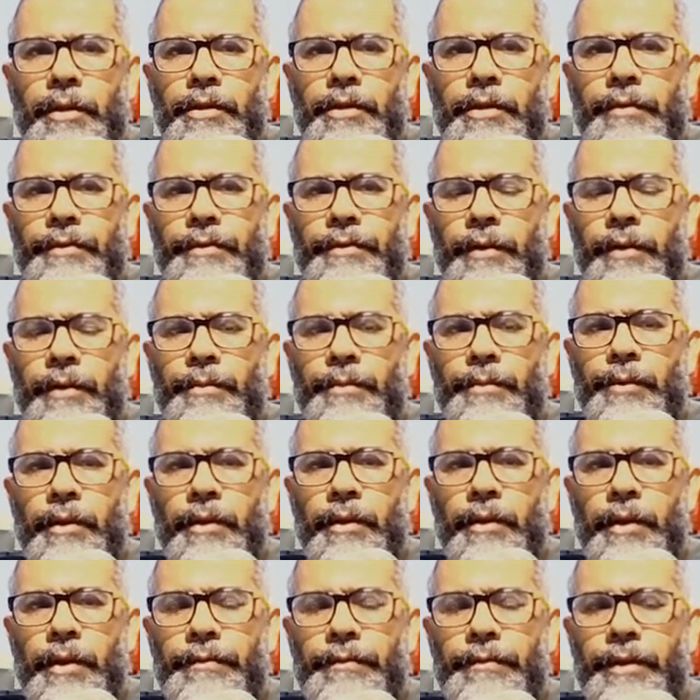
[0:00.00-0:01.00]
the input
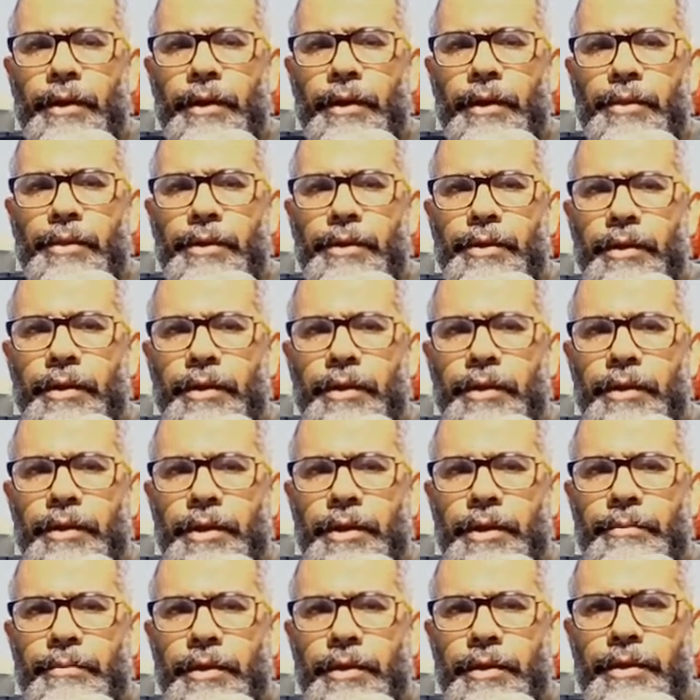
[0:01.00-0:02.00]
light frequency is
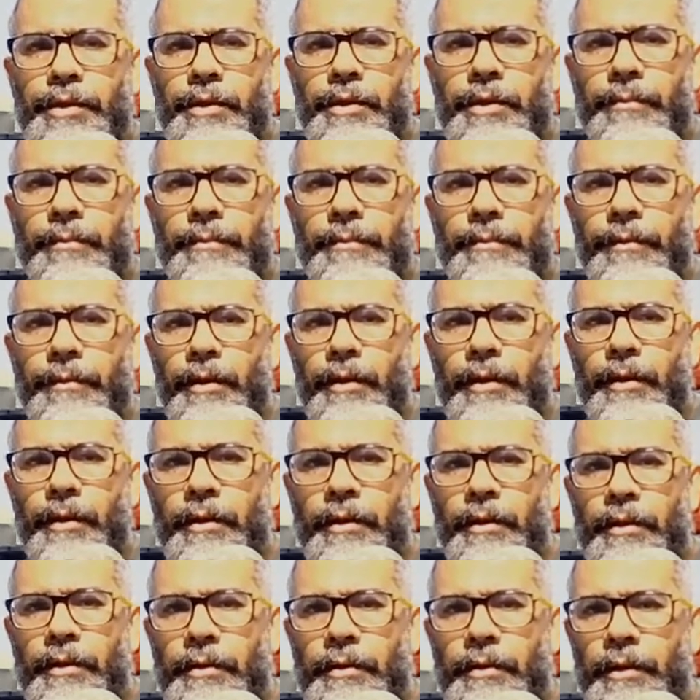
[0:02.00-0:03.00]
just matches up
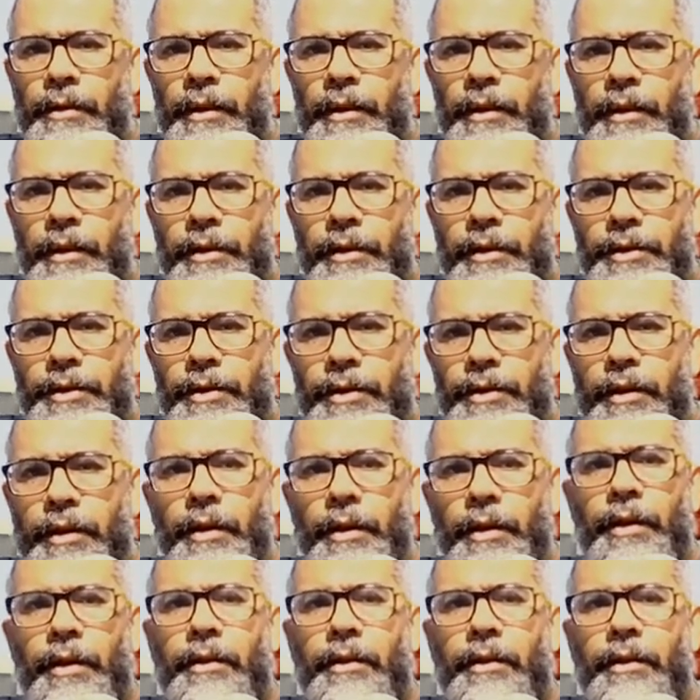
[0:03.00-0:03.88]
the energy